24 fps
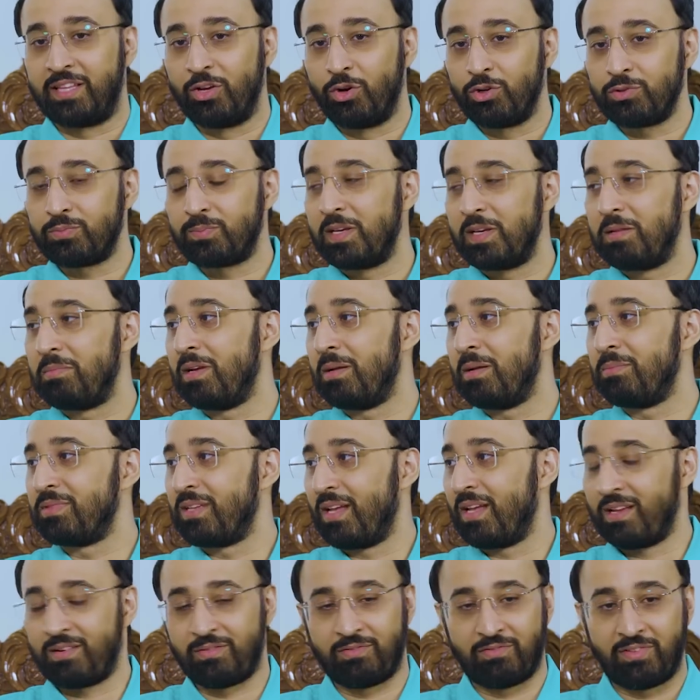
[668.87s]
those premiums
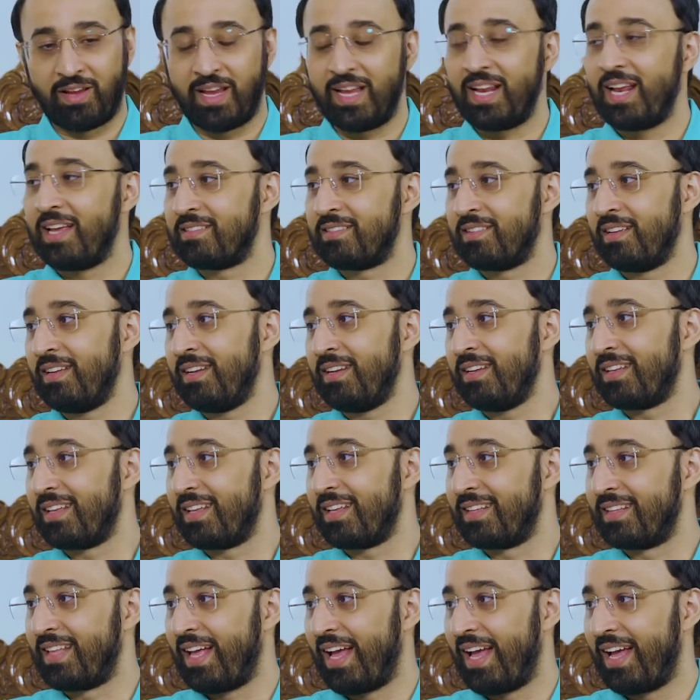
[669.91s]
are way lesser
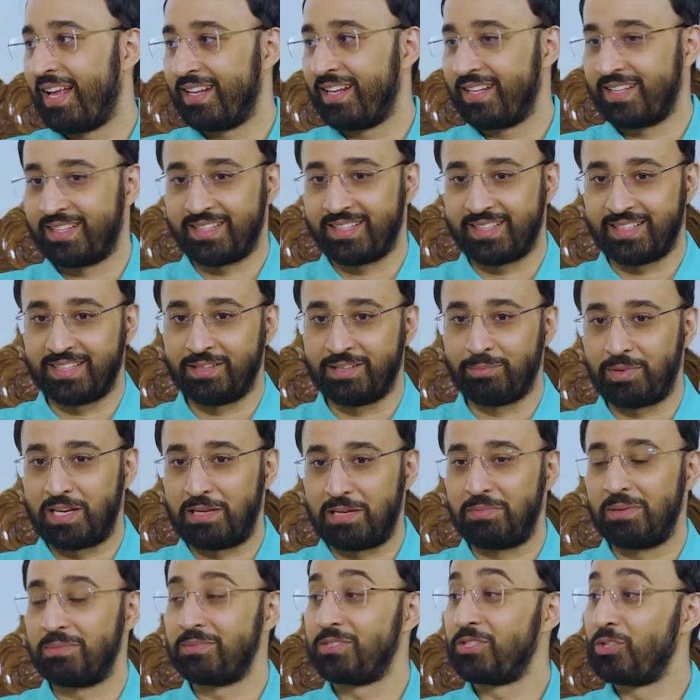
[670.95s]
than the
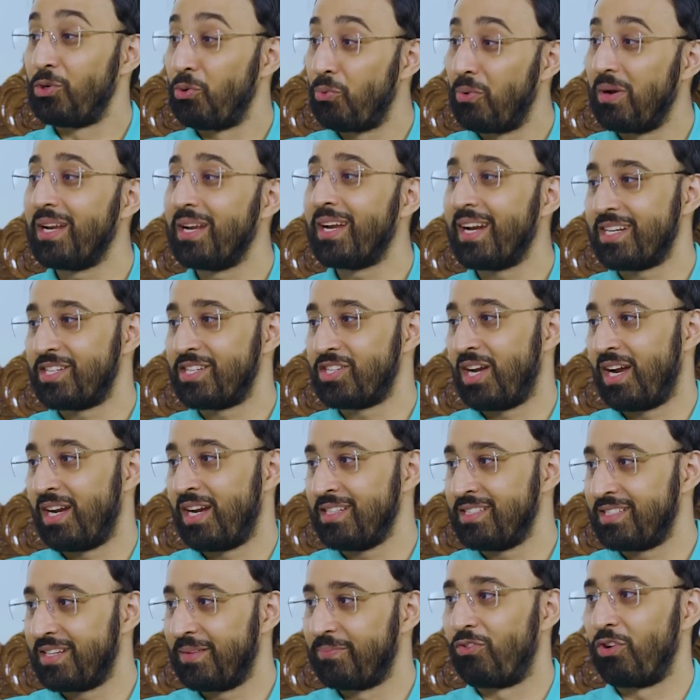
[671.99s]
premiums you will get
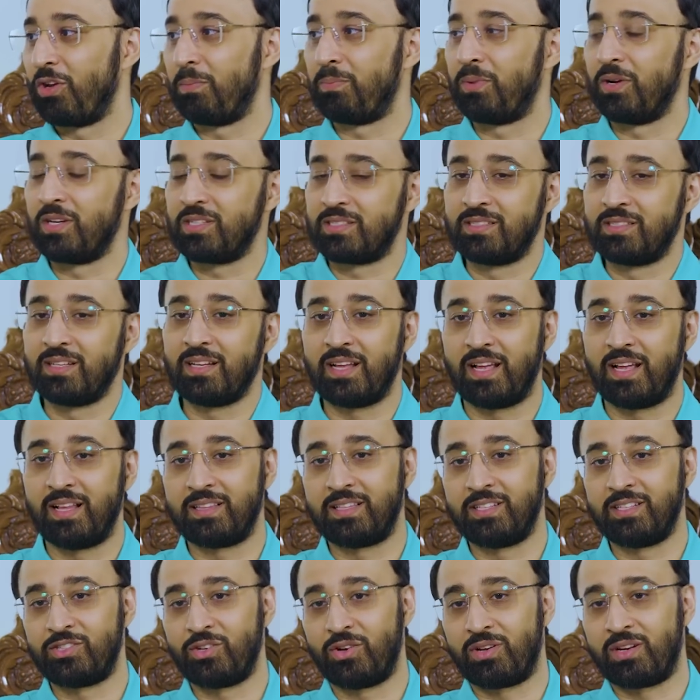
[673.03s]
charged for your personal
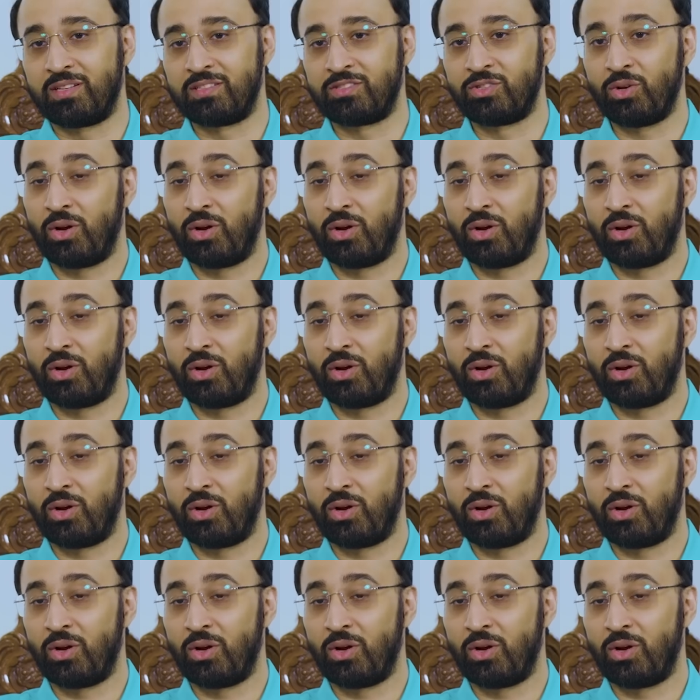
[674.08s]
health insurance.